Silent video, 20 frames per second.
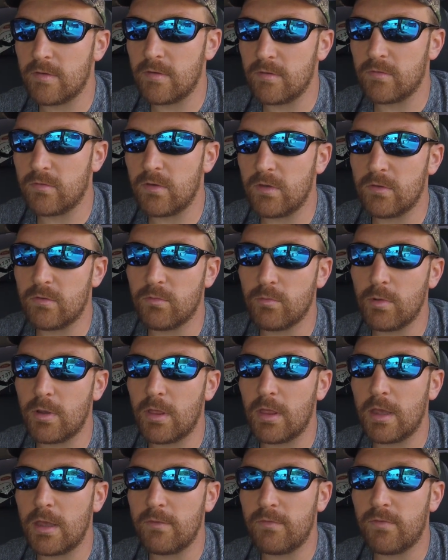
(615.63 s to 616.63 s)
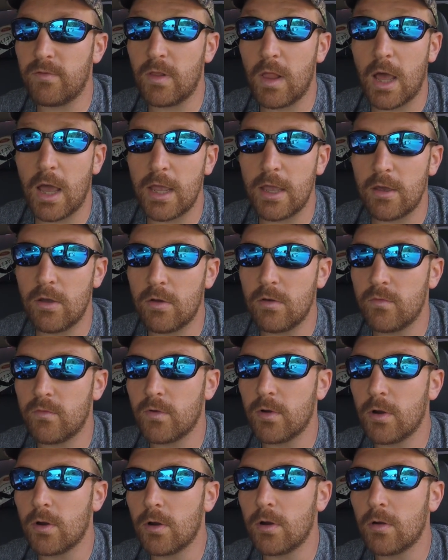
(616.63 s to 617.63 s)
It's really
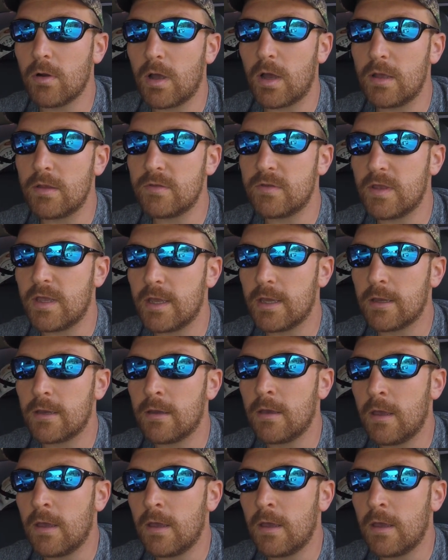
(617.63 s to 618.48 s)
flyover hunting.